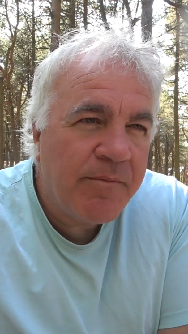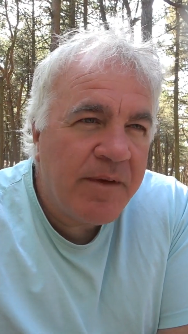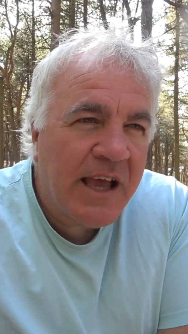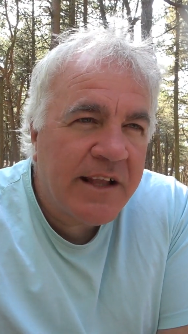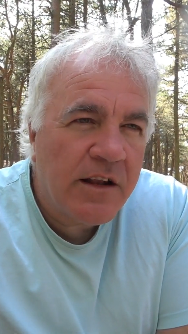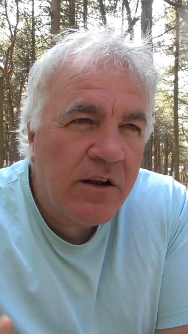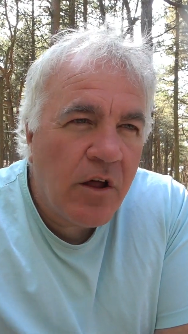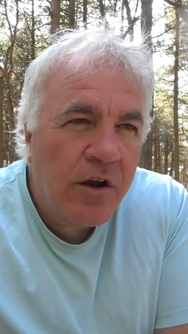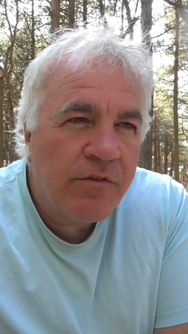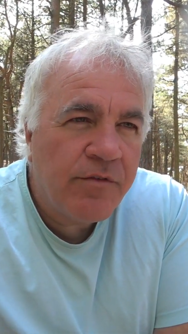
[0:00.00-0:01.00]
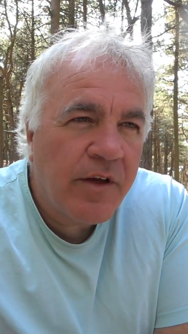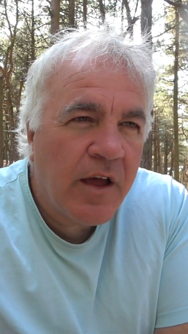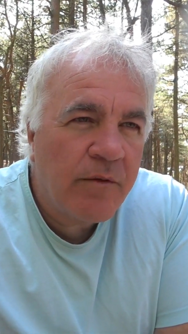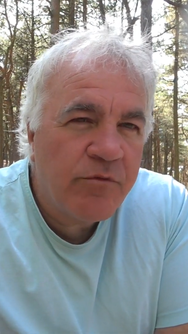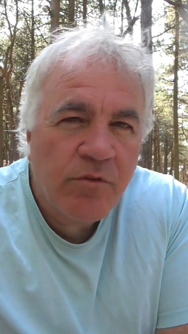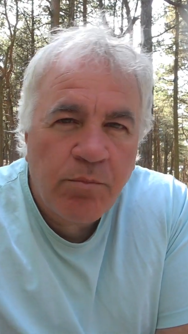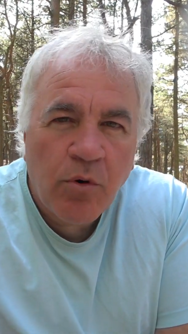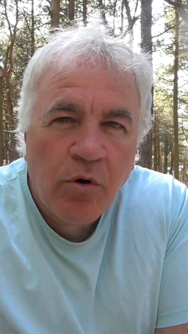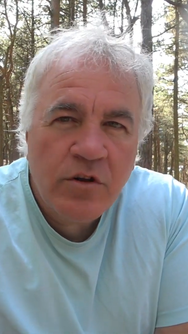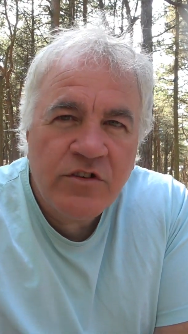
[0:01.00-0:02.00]
He had a lot of
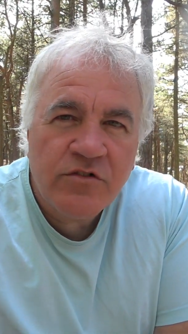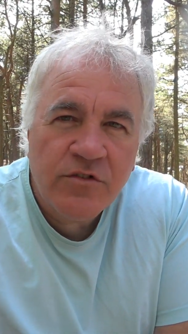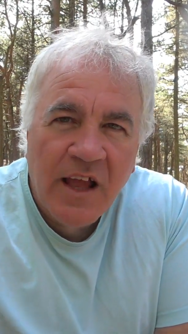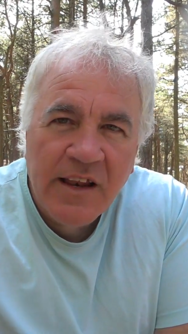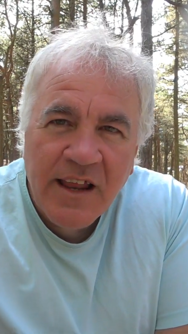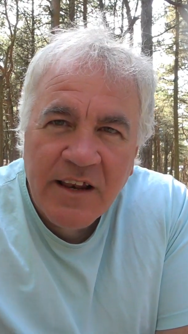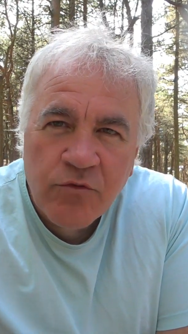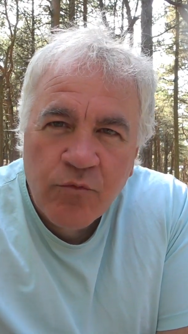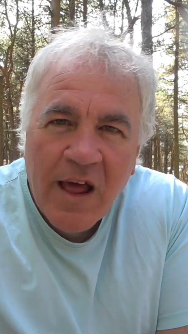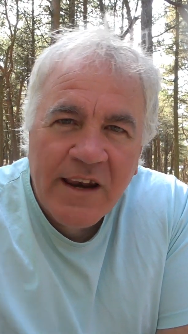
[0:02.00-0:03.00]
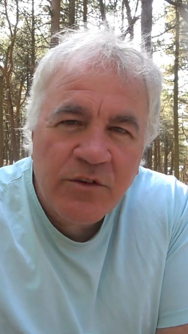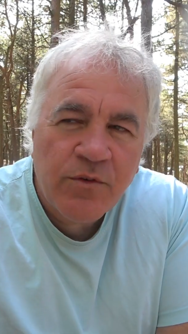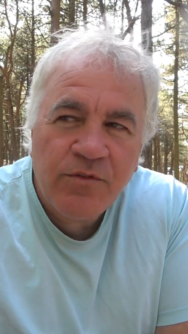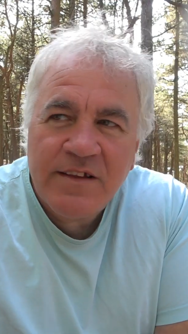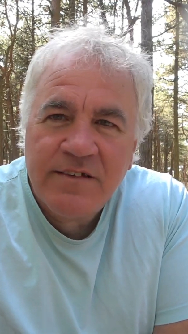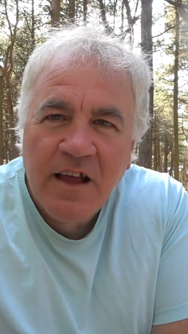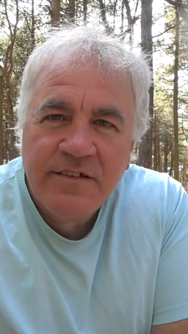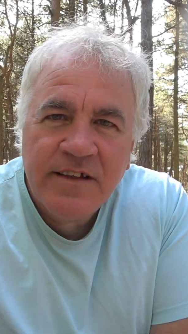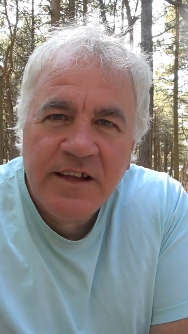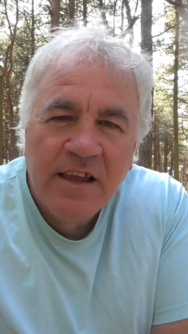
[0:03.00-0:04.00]
support, and his rallies were
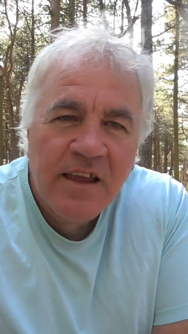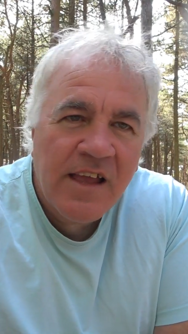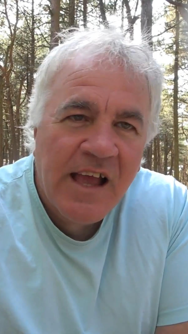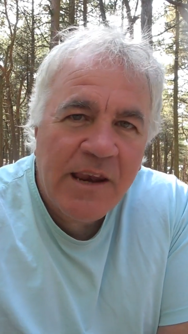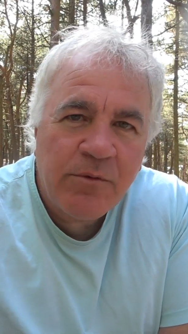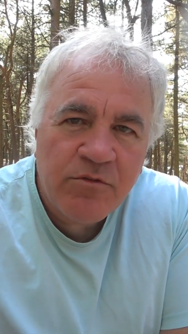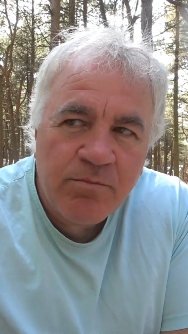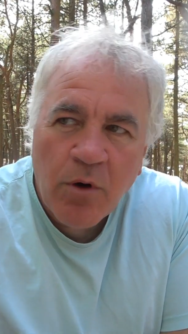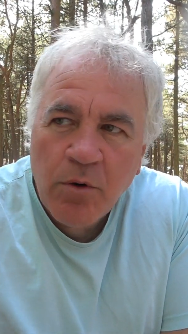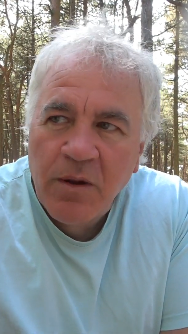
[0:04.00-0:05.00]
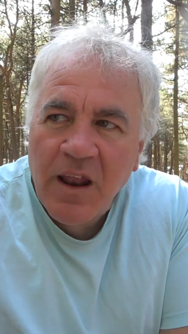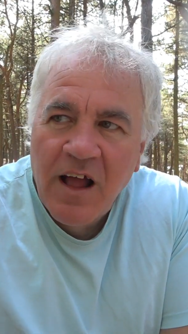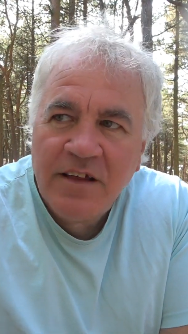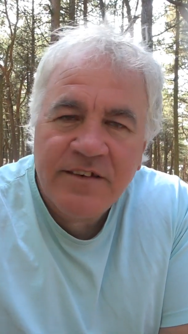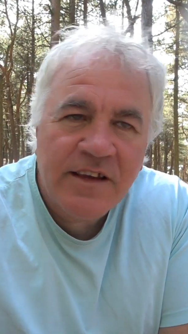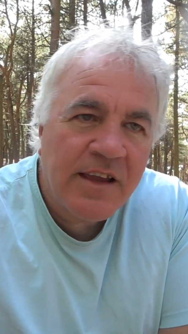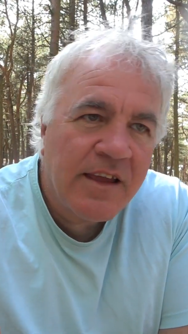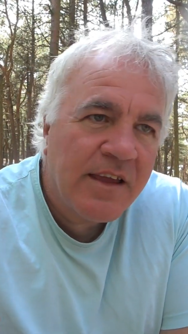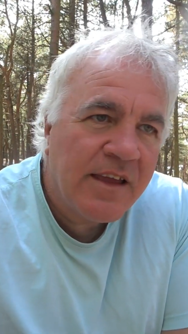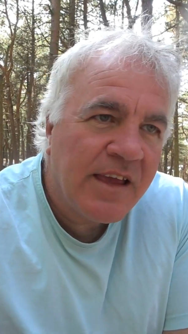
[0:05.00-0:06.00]
fantastic, and he was mobilising
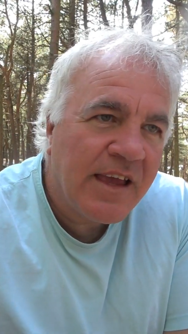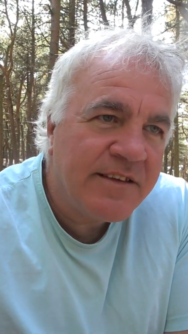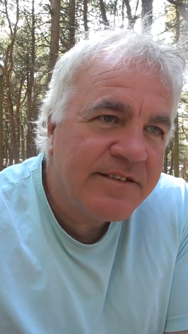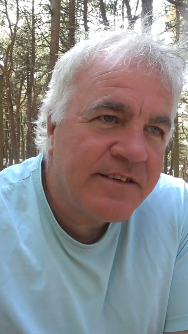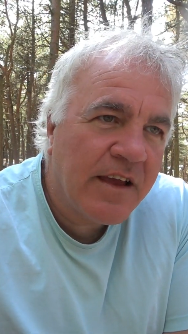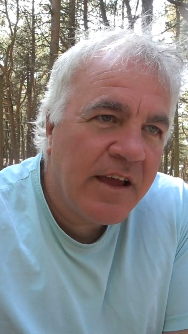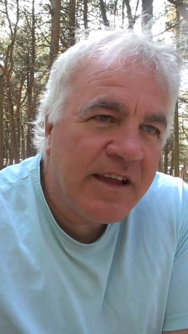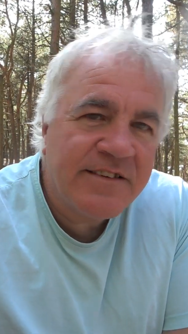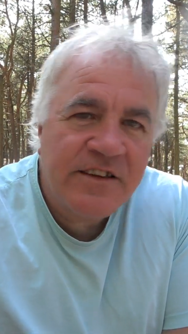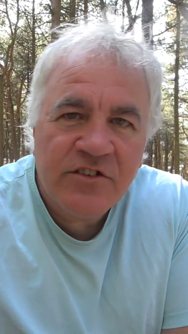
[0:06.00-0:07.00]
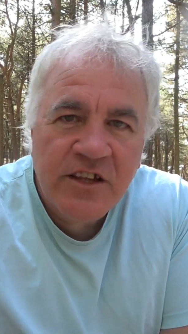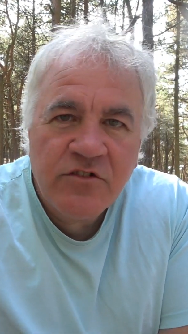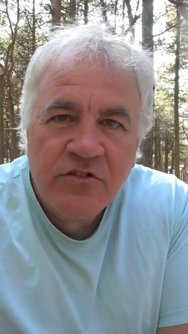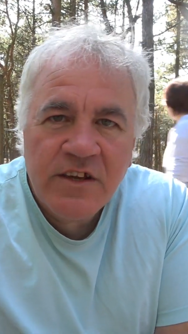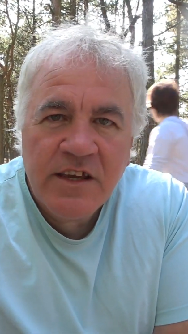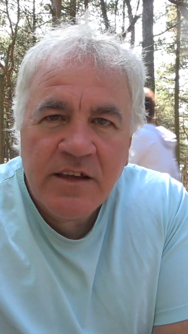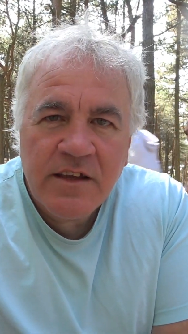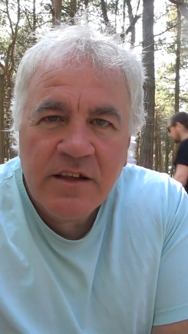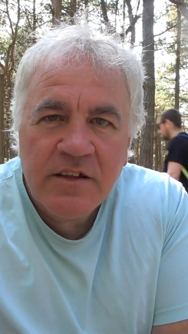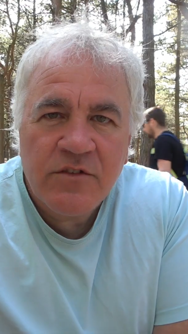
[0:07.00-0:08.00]
his constituency
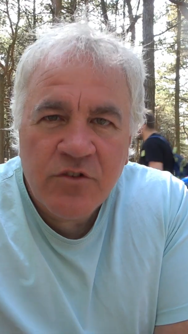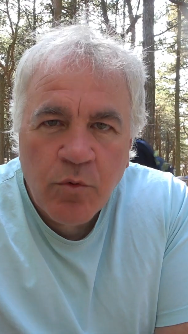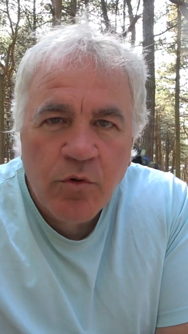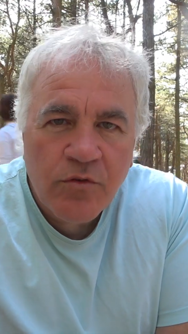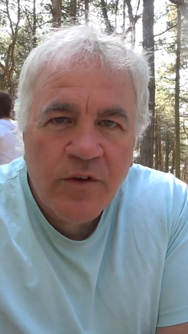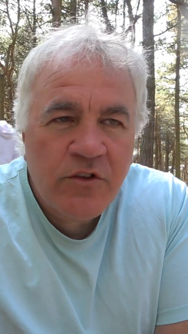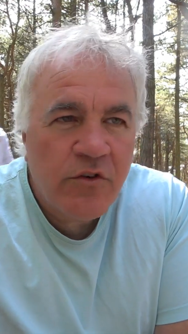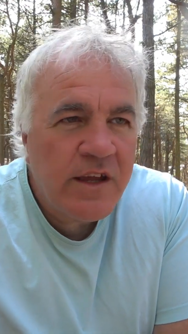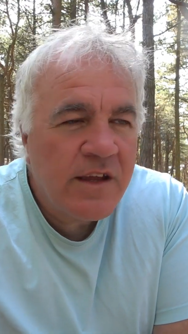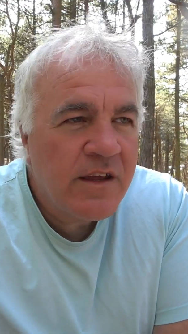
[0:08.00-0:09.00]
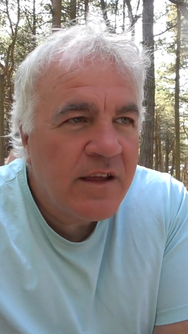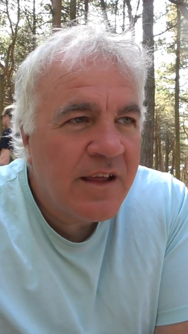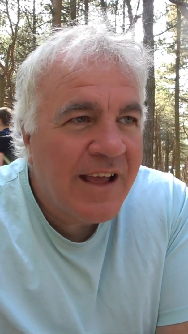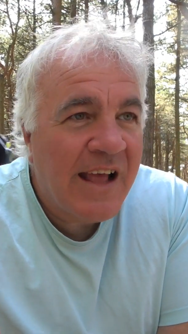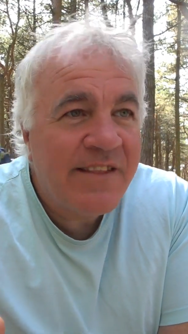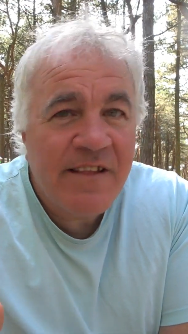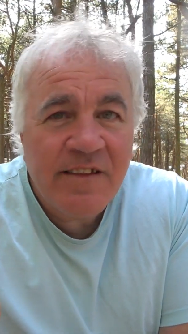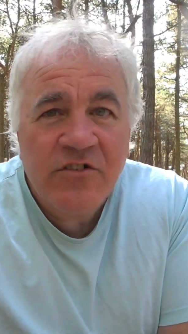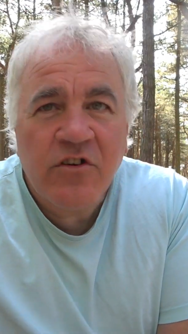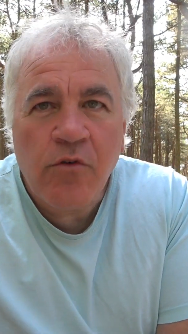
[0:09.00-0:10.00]
towards victory. And then
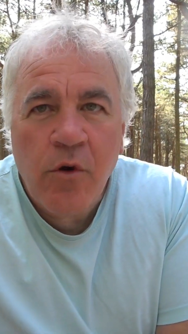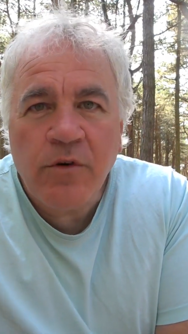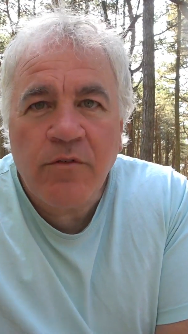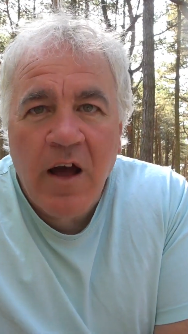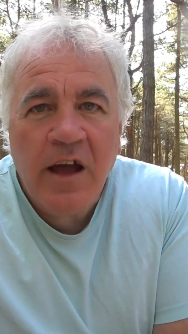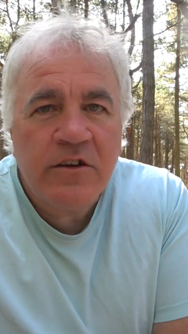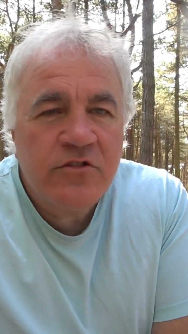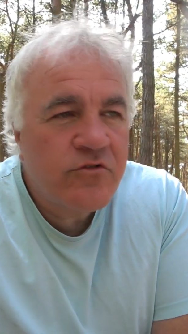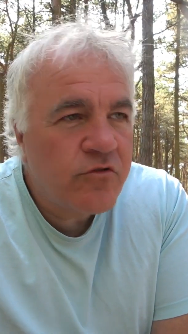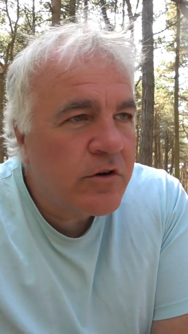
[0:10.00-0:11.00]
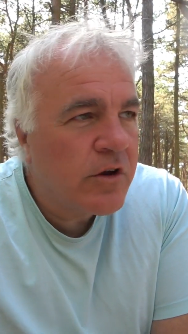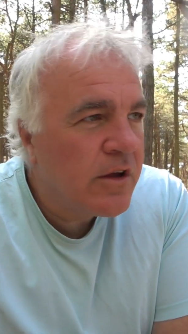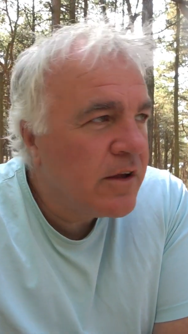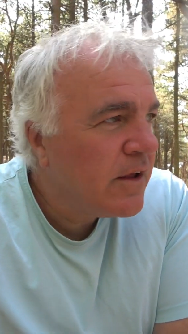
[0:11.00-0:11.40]
this coronavirus struck.